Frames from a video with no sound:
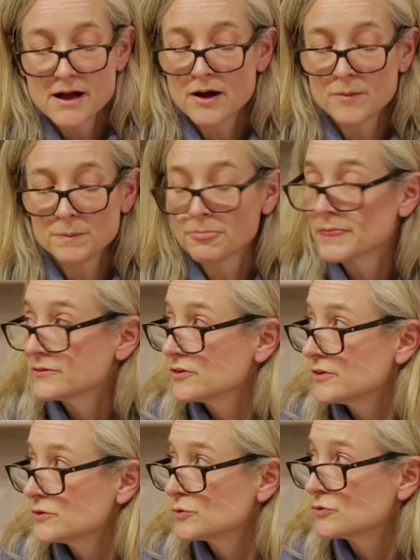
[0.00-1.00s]

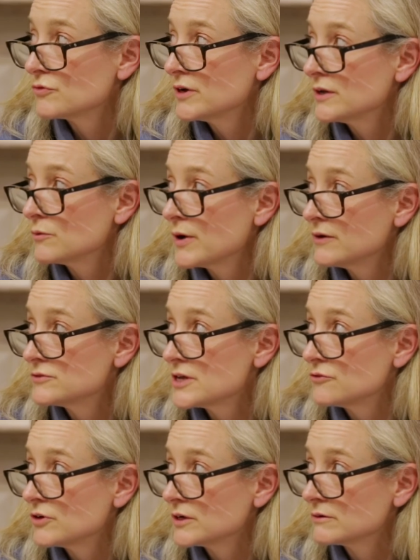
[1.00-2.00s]
So this was really a way of
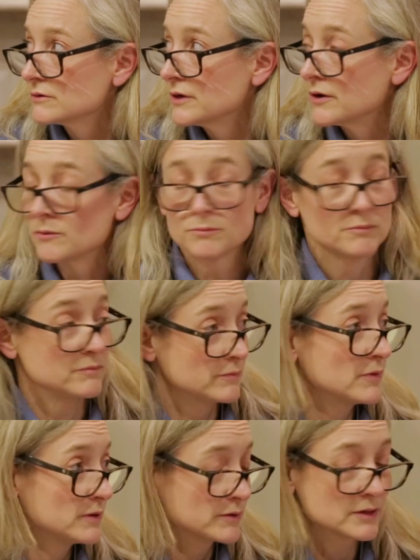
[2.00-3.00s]
Cedric,
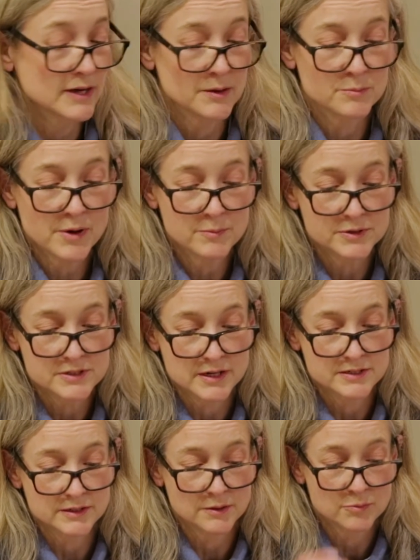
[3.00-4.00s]
again,
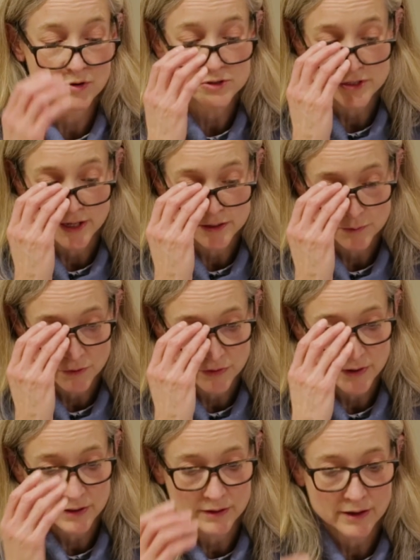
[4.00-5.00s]
publicising the project more
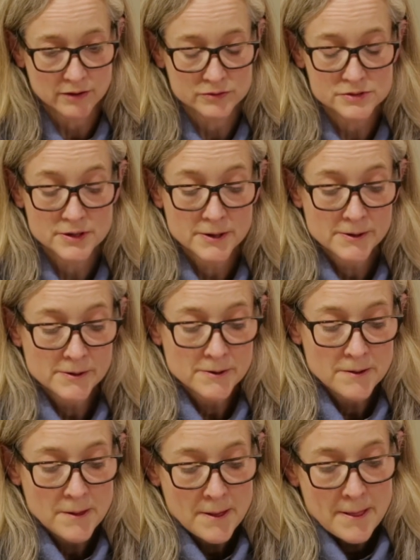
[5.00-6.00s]
than anything else.
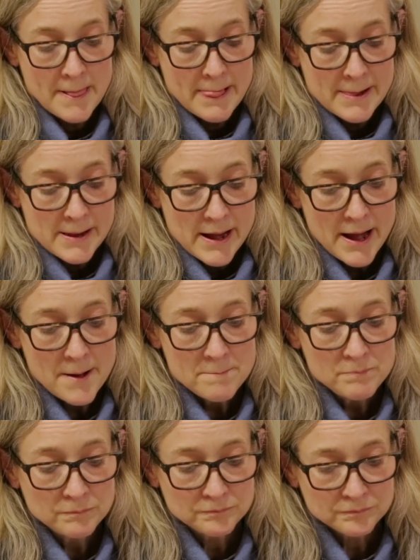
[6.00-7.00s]

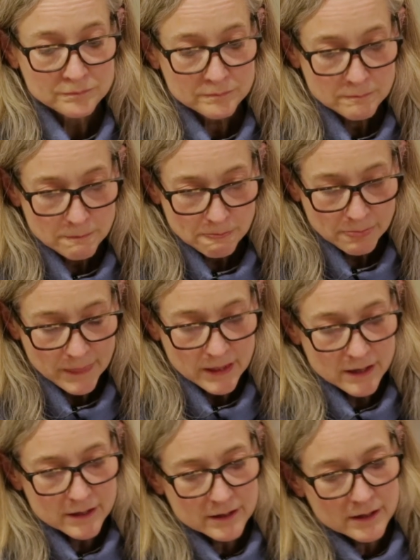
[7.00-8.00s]

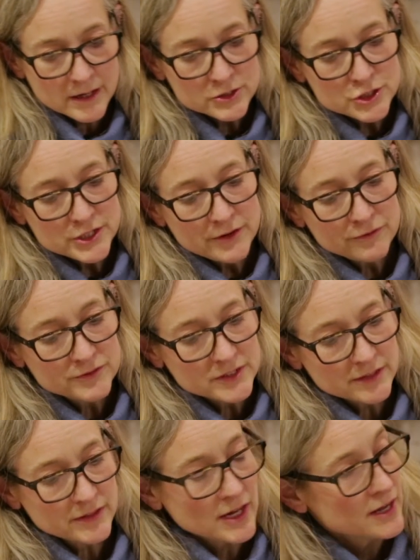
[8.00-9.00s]
A
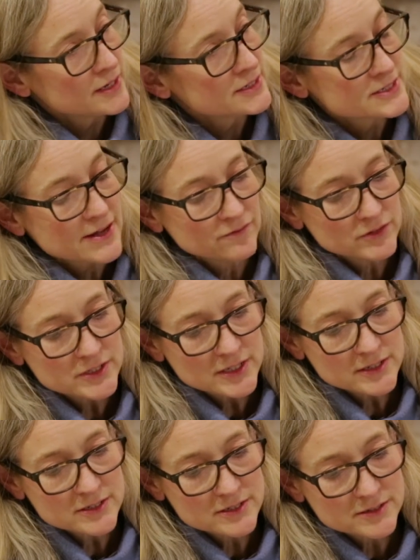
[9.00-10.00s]
shift in the early
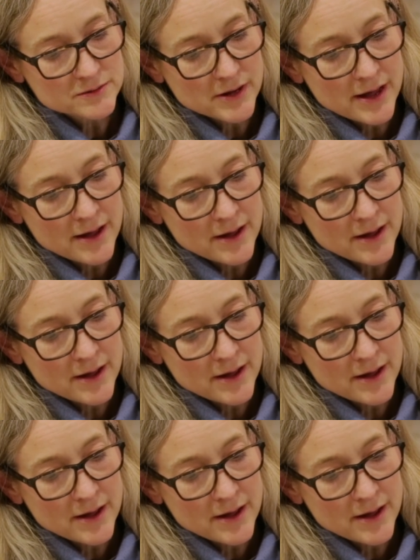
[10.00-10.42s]
70s